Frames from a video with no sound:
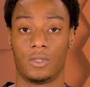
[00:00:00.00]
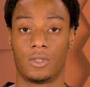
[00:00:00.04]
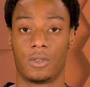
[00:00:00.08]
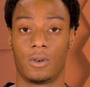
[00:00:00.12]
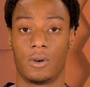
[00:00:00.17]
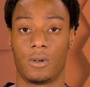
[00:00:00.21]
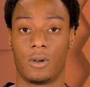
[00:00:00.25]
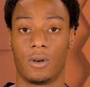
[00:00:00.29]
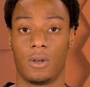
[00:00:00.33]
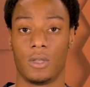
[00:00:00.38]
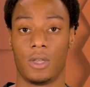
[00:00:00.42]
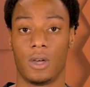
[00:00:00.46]

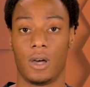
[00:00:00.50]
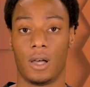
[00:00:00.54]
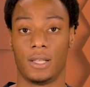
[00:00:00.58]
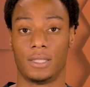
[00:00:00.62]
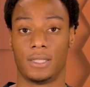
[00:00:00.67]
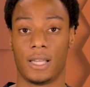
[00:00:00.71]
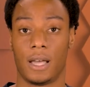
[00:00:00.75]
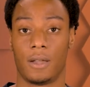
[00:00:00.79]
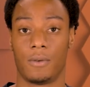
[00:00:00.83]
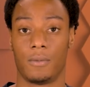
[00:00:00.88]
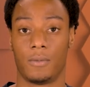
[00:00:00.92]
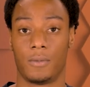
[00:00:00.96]
going on, y'all?
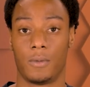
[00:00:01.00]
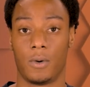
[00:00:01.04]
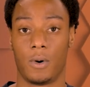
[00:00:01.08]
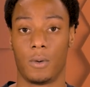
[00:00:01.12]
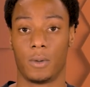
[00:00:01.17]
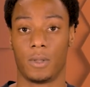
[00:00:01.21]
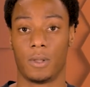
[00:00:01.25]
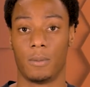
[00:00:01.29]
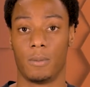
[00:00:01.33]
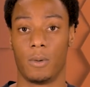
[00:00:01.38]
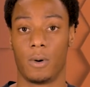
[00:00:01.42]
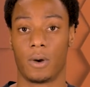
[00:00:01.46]
It's Adam Ford
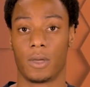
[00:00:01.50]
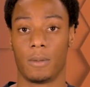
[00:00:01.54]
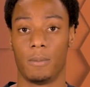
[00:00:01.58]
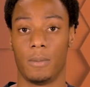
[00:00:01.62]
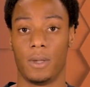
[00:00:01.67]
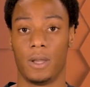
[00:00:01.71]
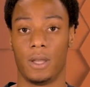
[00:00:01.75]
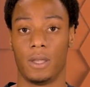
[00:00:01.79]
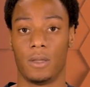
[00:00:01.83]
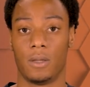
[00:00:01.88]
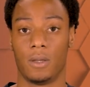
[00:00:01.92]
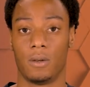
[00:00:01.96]
with the Morgan
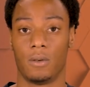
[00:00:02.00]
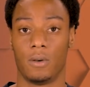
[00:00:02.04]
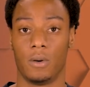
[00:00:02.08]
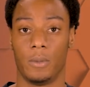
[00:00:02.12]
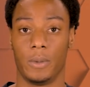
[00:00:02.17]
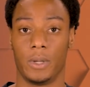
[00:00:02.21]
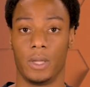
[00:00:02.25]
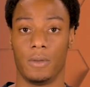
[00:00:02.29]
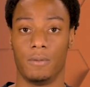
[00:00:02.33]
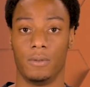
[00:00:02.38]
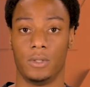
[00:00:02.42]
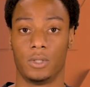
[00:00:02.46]
Minute, where
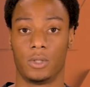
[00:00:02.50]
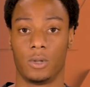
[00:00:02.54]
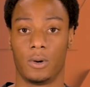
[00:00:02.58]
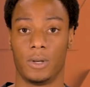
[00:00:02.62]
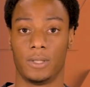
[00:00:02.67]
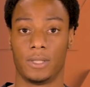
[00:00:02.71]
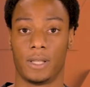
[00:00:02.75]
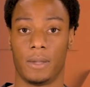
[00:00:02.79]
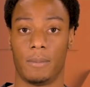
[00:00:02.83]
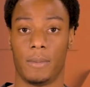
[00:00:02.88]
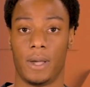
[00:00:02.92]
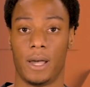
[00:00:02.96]
we give you
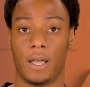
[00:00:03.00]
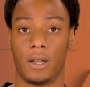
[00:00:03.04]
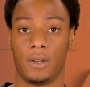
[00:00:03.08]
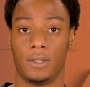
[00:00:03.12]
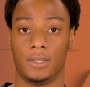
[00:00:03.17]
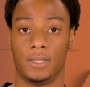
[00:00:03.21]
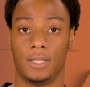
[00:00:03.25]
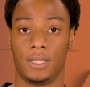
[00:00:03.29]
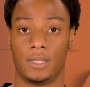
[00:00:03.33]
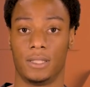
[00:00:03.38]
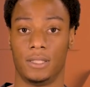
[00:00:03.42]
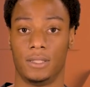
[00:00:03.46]
stories that matter
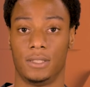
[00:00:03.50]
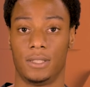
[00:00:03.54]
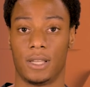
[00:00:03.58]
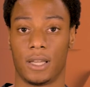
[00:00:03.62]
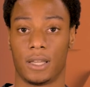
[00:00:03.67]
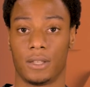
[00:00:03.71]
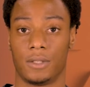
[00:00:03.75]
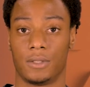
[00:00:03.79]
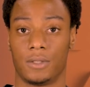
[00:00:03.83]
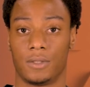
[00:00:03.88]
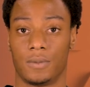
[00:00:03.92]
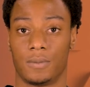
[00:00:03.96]
in 60
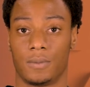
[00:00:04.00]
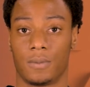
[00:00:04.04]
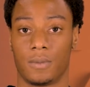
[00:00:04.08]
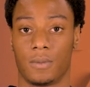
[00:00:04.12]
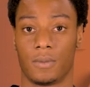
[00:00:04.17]
seconds.